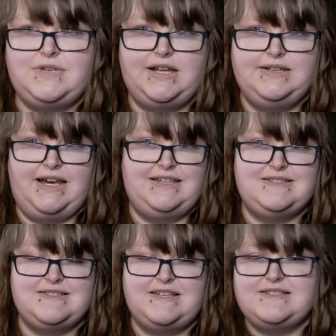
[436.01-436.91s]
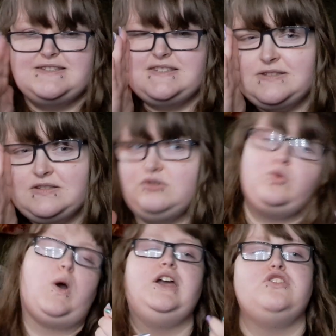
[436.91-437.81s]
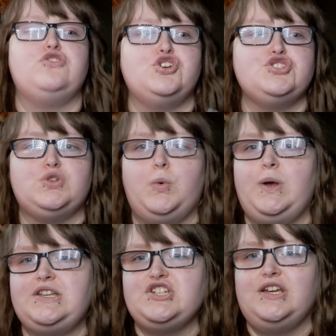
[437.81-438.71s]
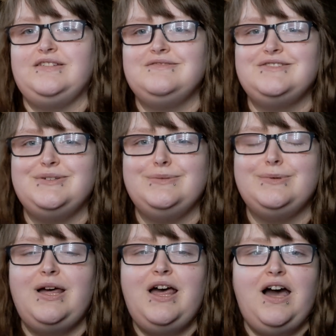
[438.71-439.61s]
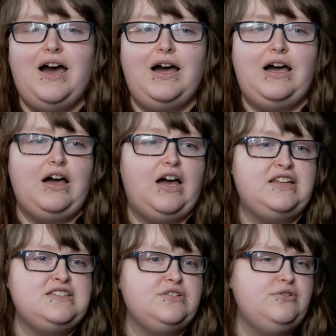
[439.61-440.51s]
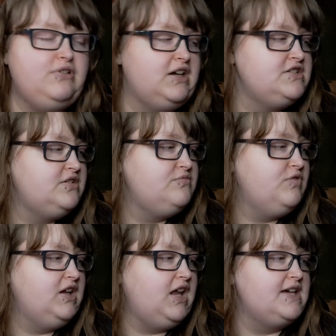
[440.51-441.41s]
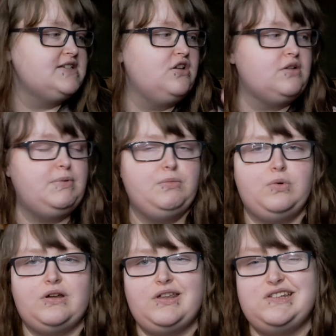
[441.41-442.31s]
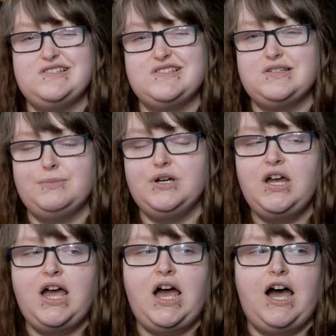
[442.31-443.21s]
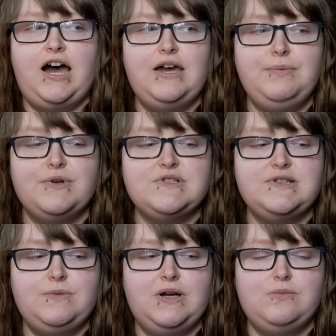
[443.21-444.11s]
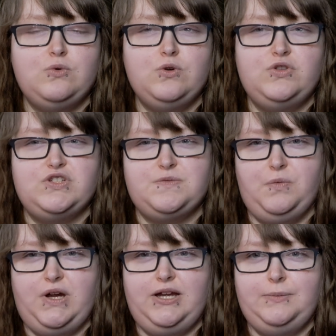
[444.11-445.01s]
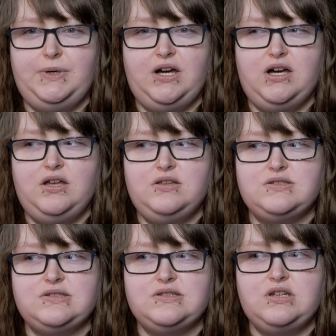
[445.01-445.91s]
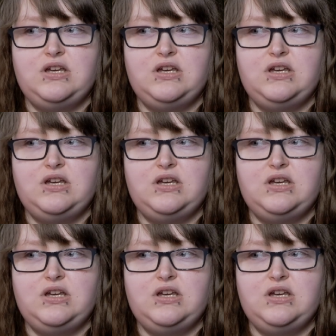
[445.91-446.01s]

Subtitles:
and nice. It's quite thirst quenching too. I did realize a lot of people wear that in the summer. I personally wear it more in the spring, because